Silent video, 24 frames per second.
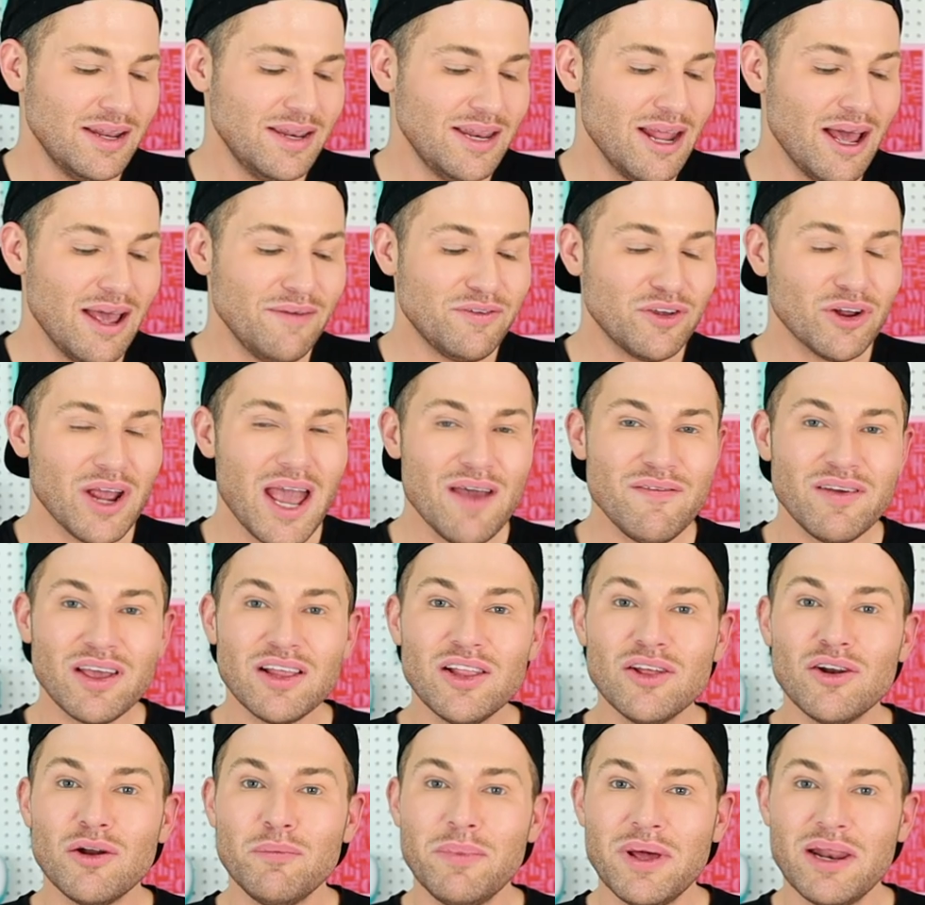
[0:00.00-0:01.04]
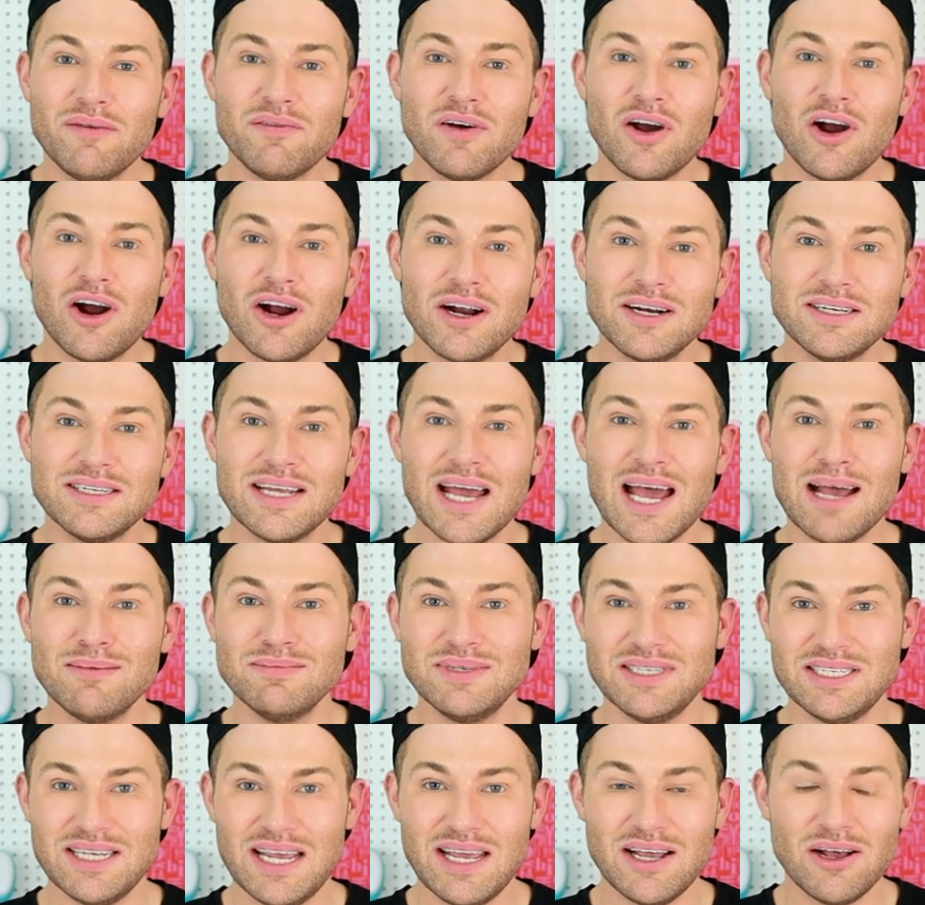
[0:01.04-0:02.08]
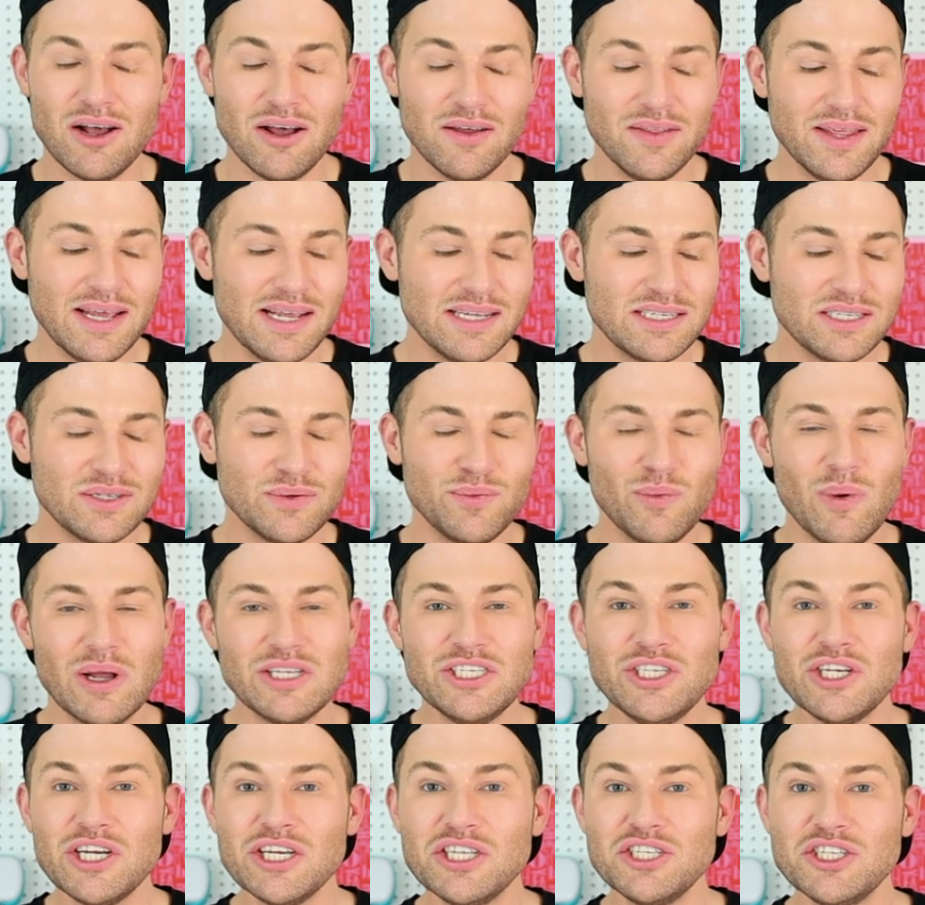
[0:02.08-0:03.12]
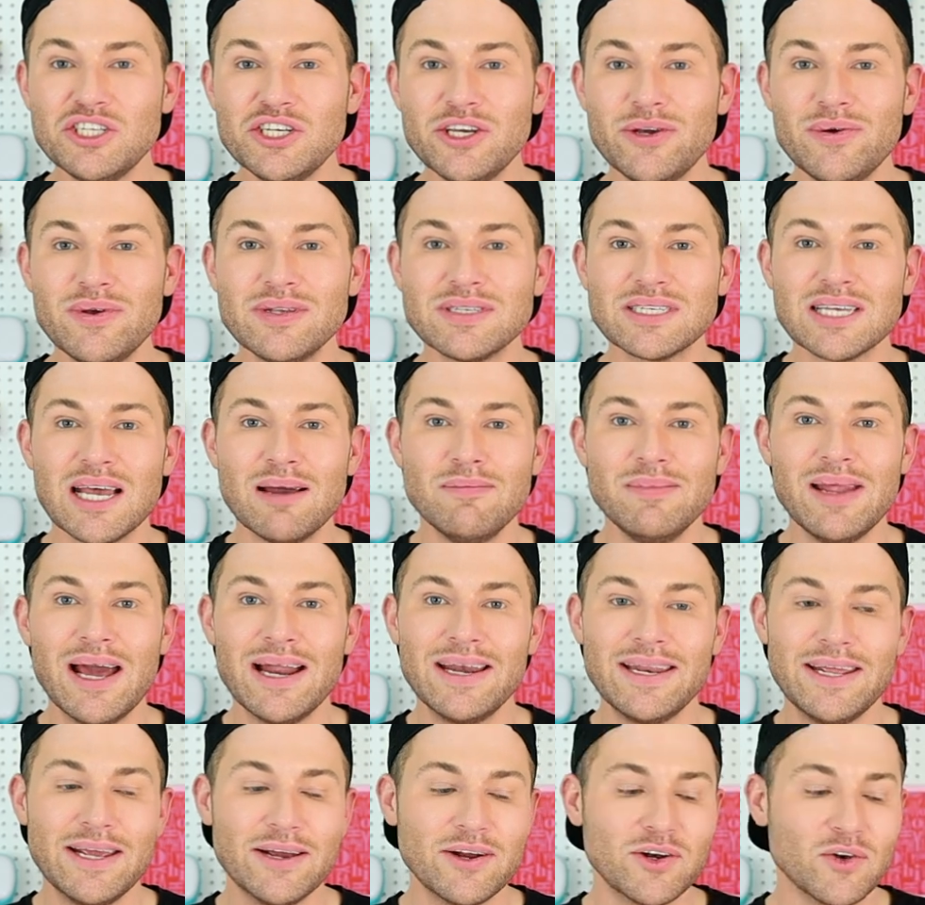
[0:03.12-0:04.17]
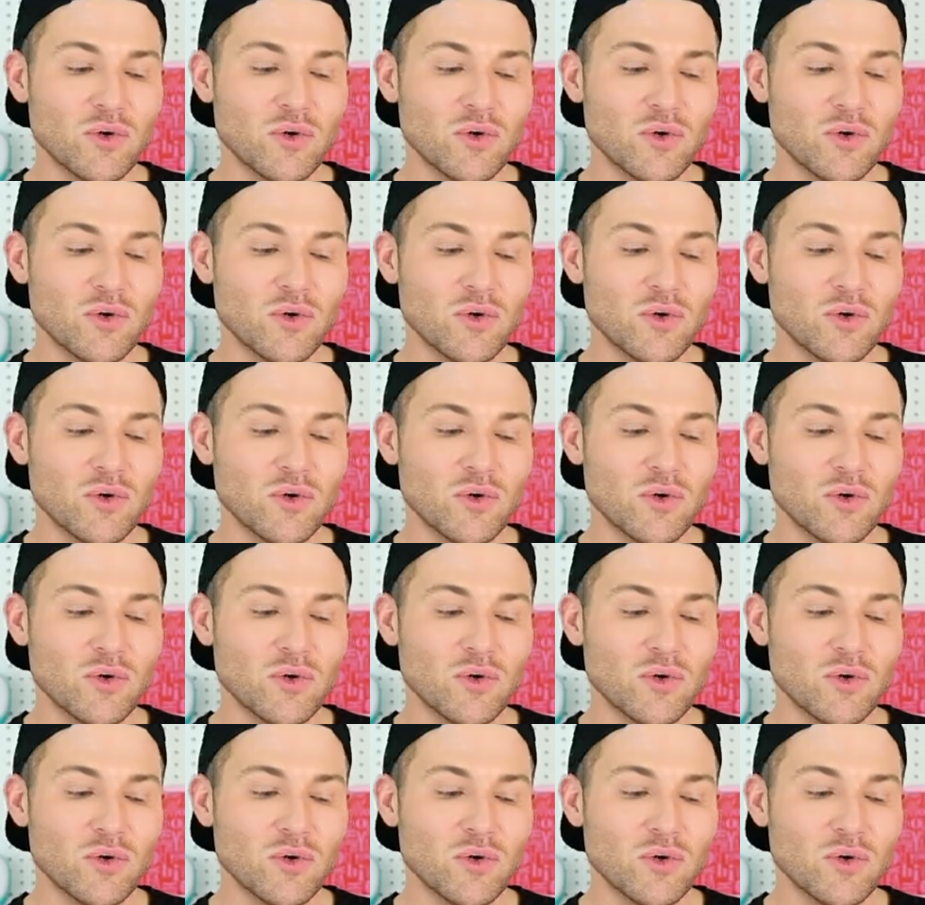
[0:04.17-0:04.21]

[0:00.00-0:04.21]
Now, if you're having a little bit of a hard time seeing all this, what you can do is come down here